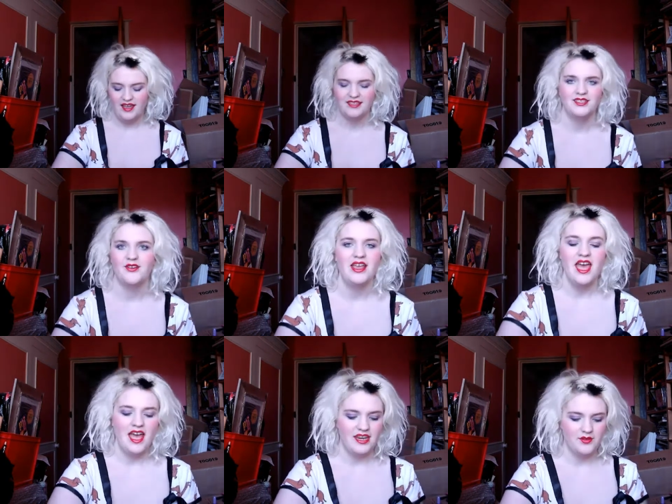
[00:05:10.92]
Sorry.
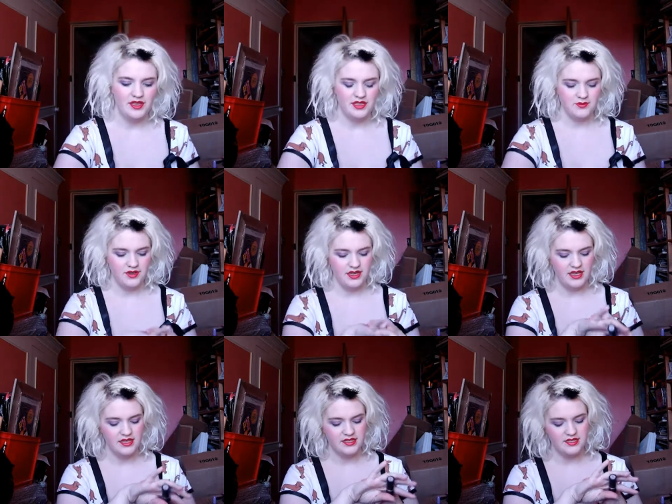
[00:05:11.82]
Anyway, this one
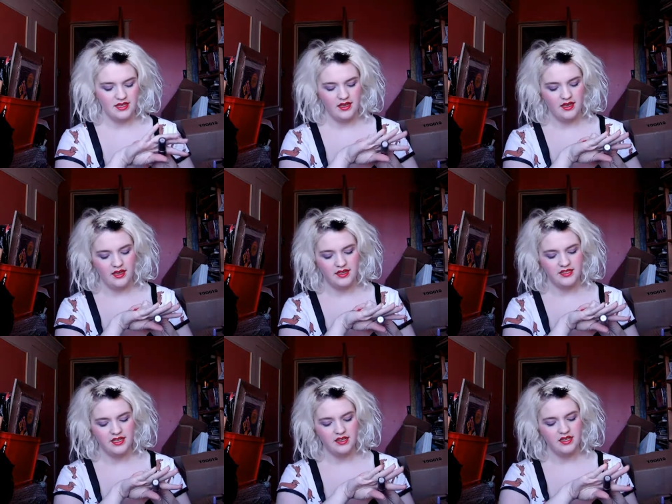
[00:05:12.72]
is, I'd
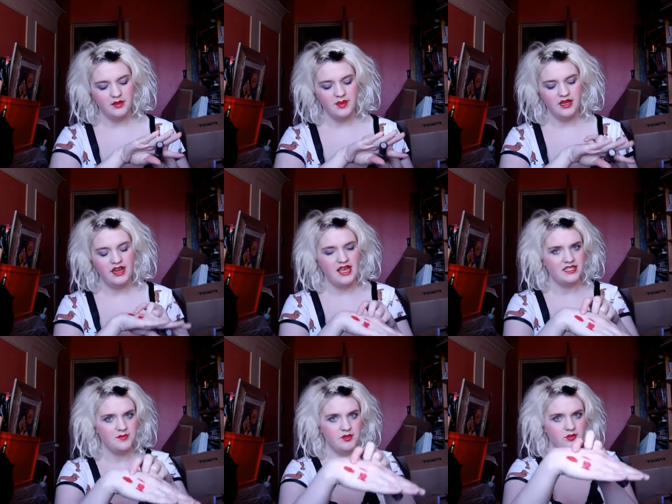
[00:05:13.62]
say, a little bit
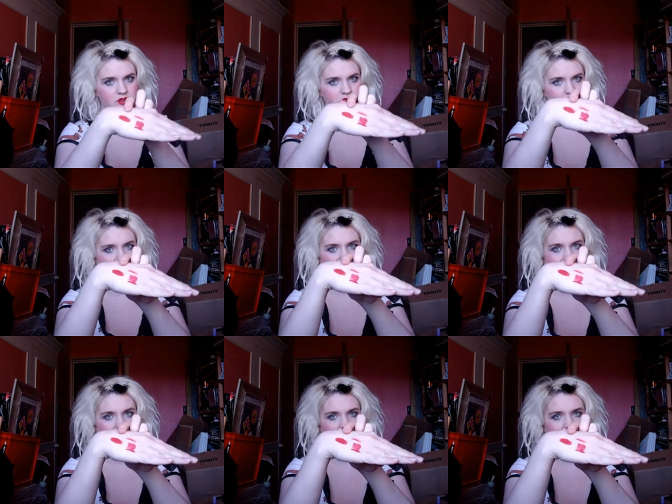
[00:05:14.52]
less blue toned
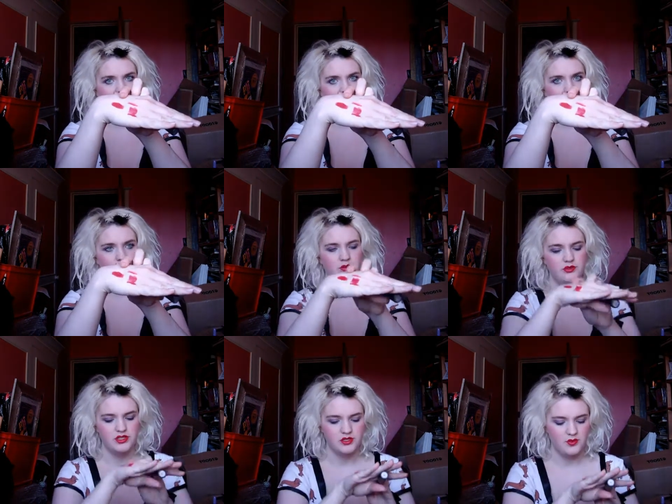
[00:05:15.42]
than the Kanga
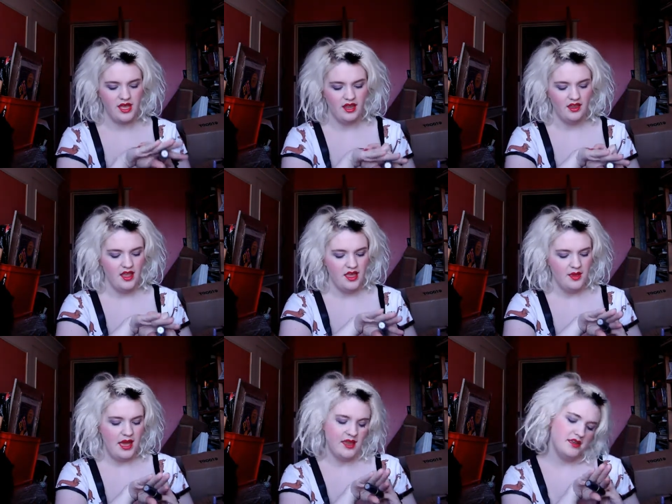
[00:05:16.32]
Rouge as well,
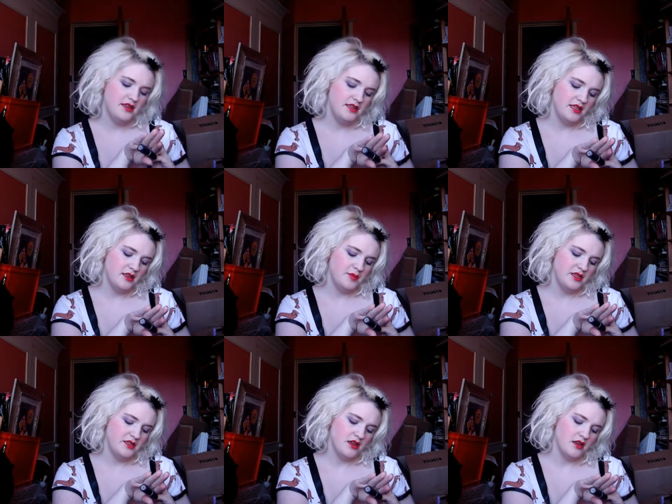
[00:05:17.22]
and a little
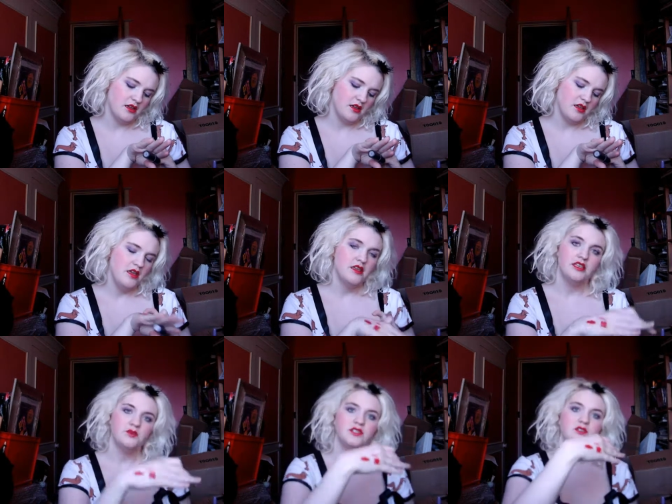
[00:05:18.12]
bit darker.
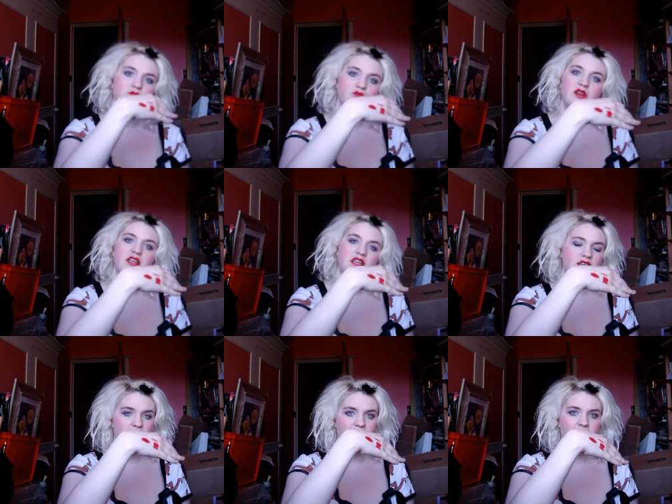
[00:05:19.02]
This one is a
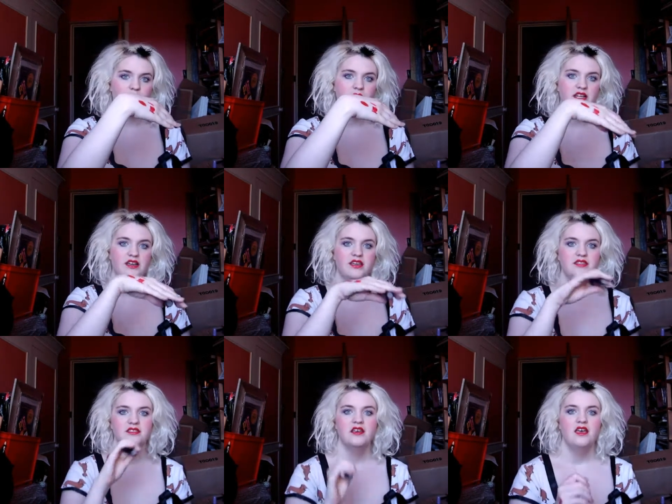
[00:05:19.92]
really, again, a really
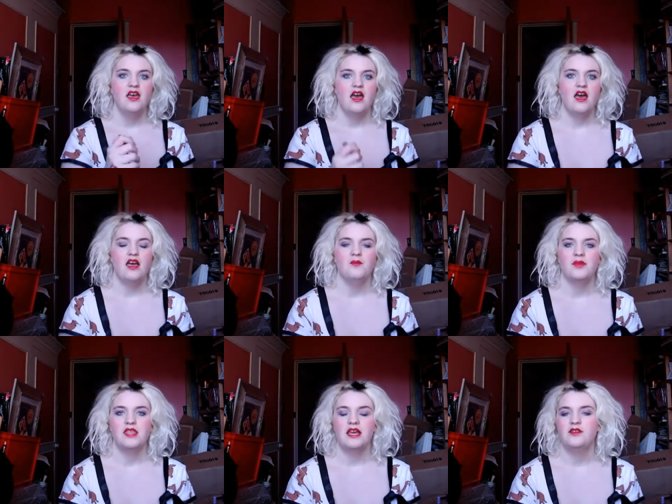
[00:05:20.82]
nice
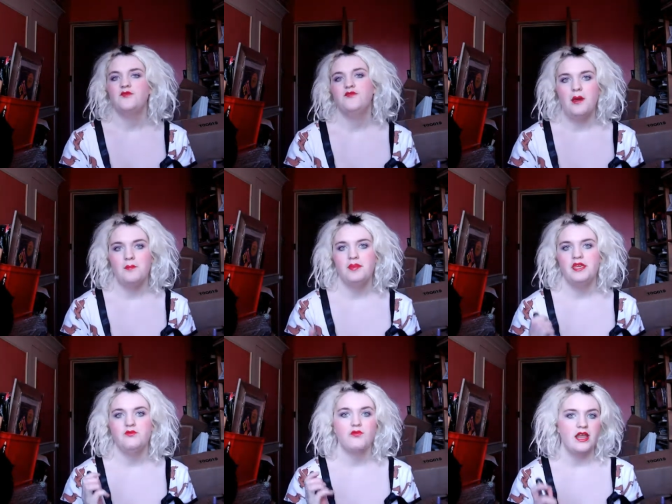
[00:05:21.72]
kind of
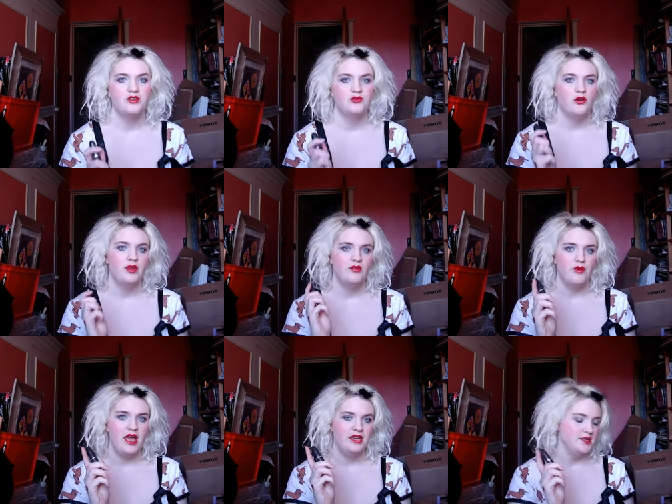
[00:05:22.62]
vampy, retro-y
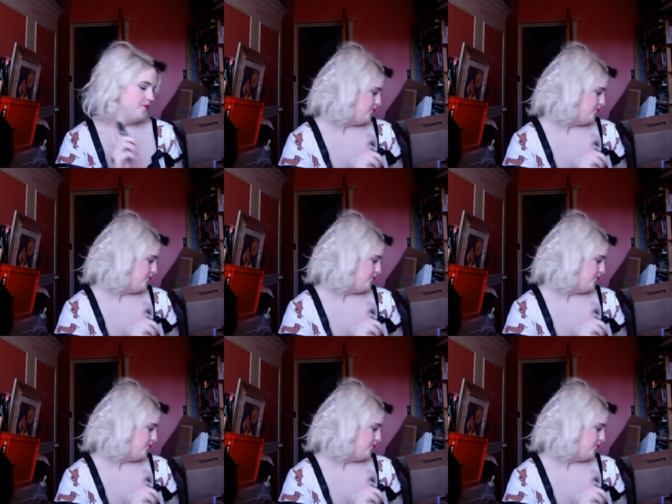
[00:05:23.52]
red.